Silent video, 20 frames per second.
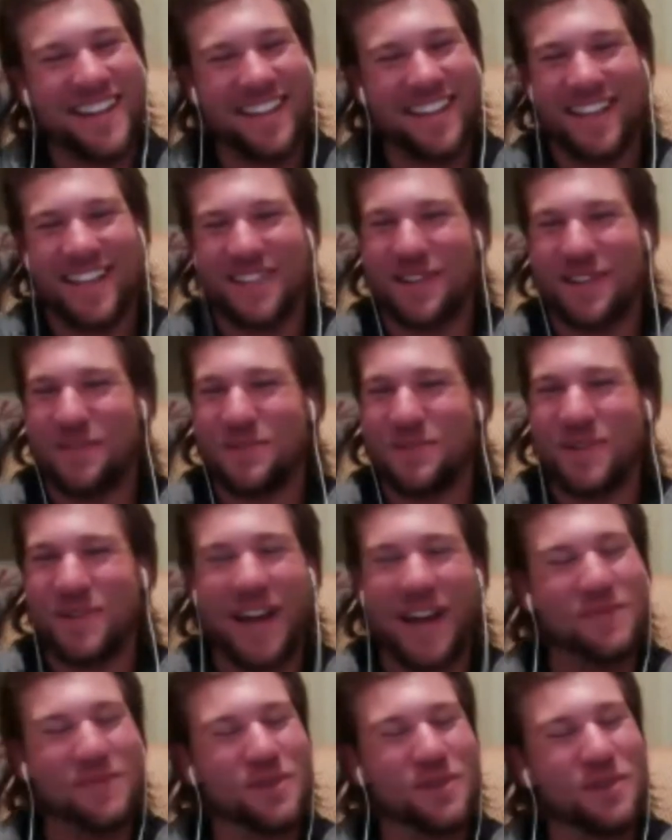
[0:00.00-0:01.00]
That's what I'm
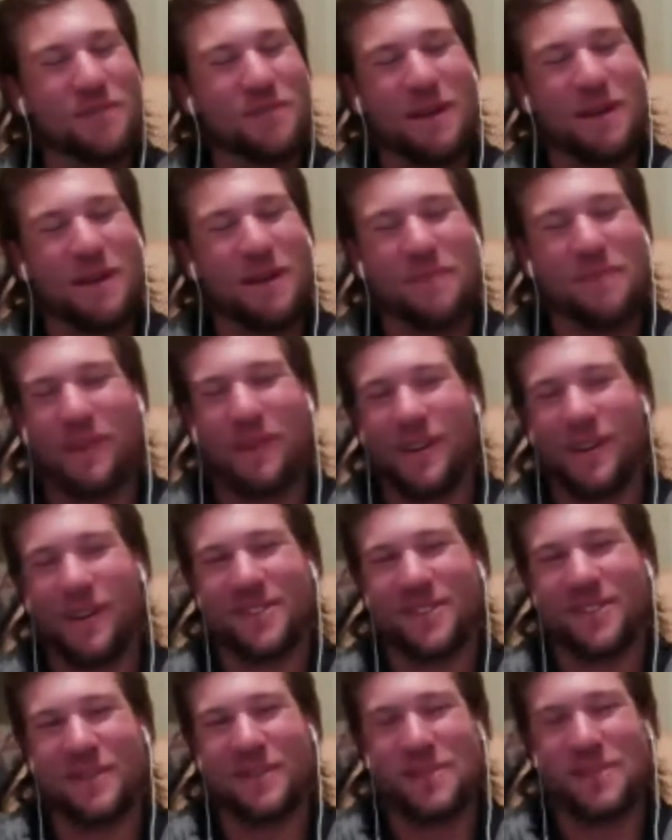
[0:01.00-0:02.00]
trying. I'm doing my part
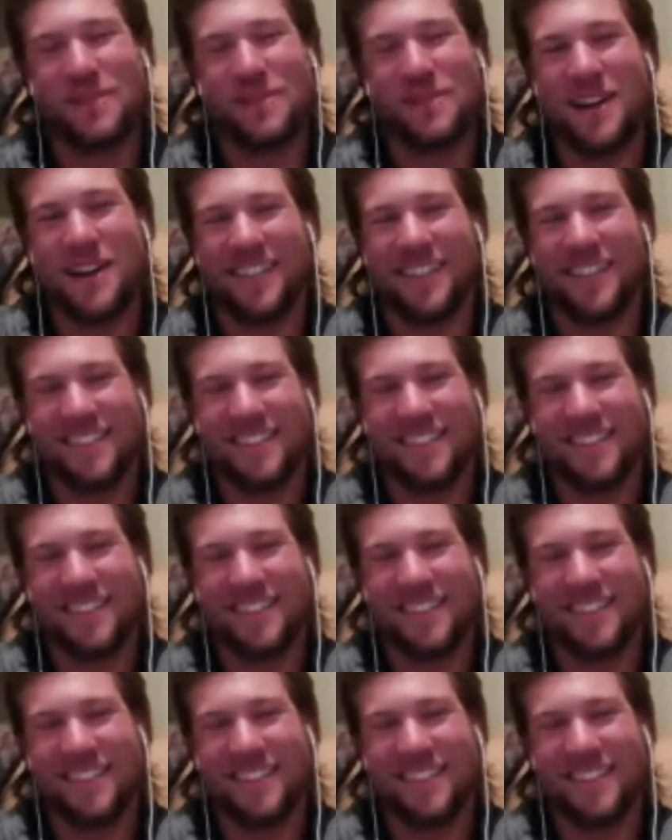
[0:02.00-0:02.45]
too. I'm trying.